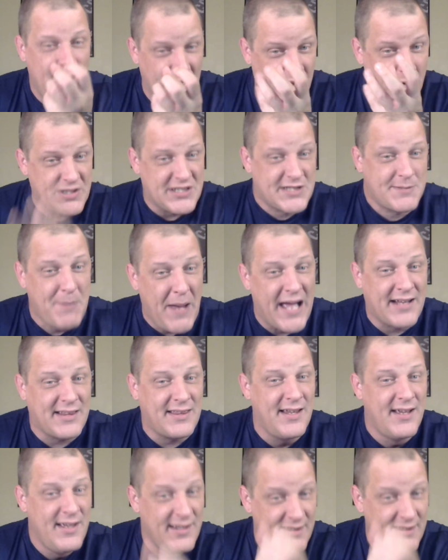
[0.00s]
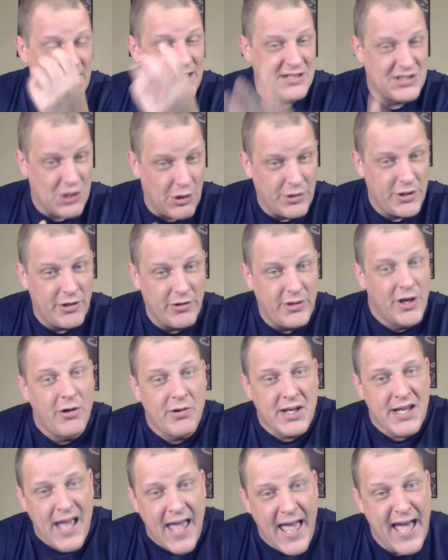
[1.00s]
and the respect that Antonio
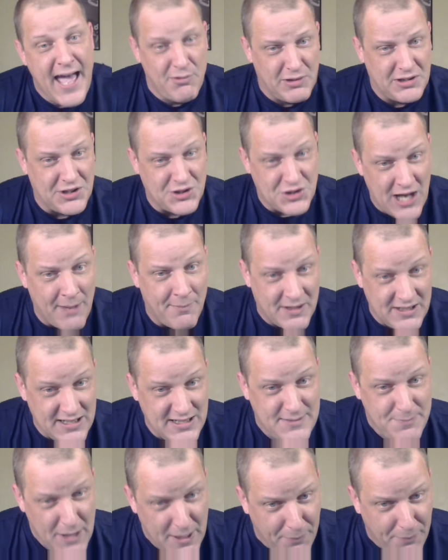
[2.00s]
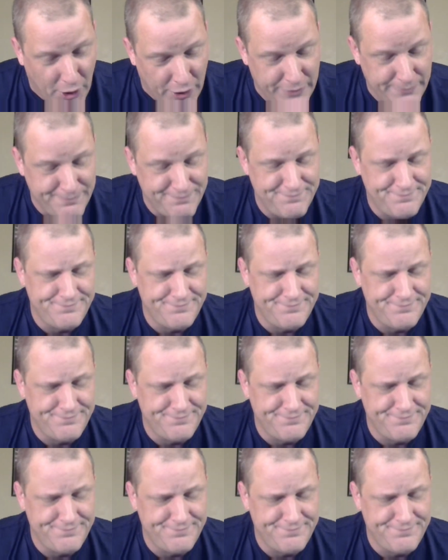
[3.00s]
Inoki had with the Japanese people.